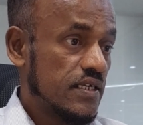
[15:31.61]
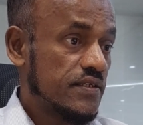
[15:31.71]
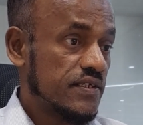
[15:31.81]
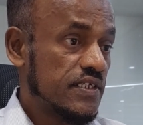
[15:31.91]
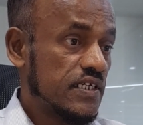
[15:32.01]

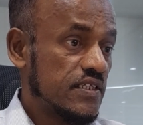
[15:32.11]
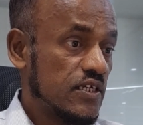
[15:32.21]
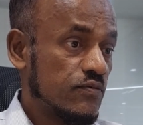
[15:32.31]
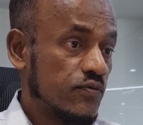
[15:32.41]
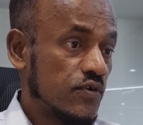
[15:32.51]
Studying
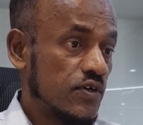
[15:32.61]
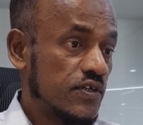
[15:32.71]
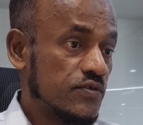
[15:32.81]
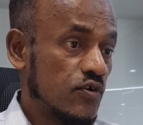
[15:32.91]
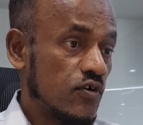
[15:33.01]
the
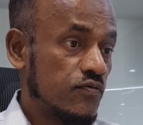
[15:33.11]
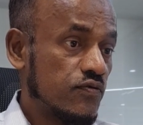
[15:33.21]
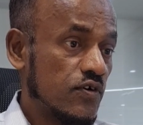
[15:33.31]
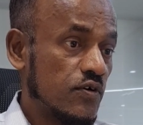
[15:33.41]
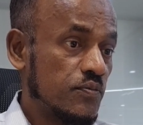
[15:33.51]
influence of
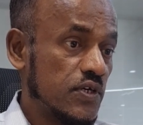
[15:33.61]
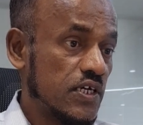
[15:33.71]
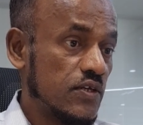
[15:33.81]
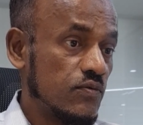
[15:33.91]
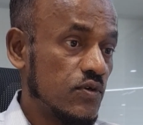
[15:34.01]

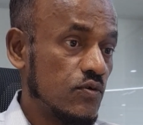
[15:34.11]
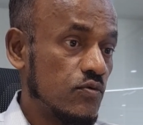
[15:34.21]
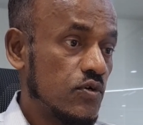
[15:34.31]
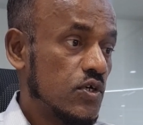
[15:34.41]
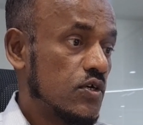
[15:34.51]
peer review